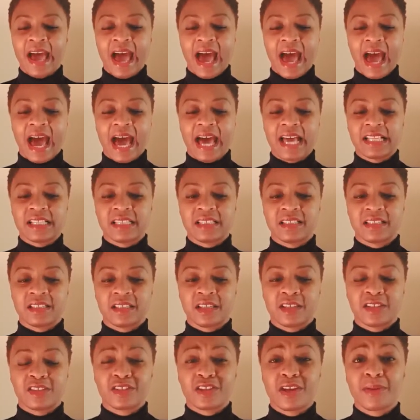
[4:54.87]
and
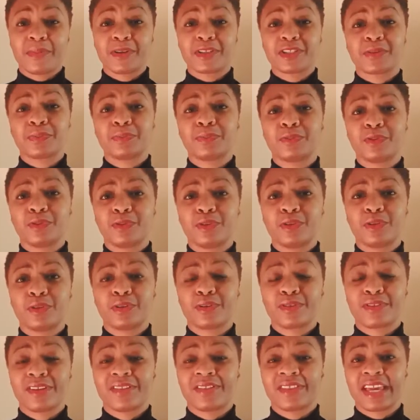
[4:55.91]
so much more
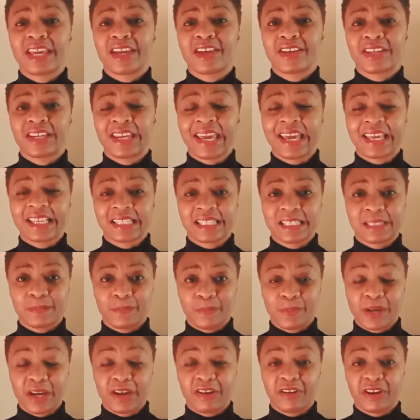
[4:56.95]
than they could
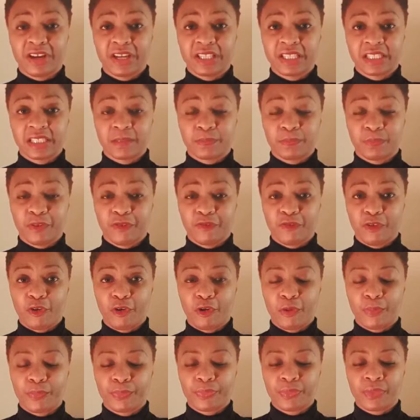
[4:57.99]
experience before.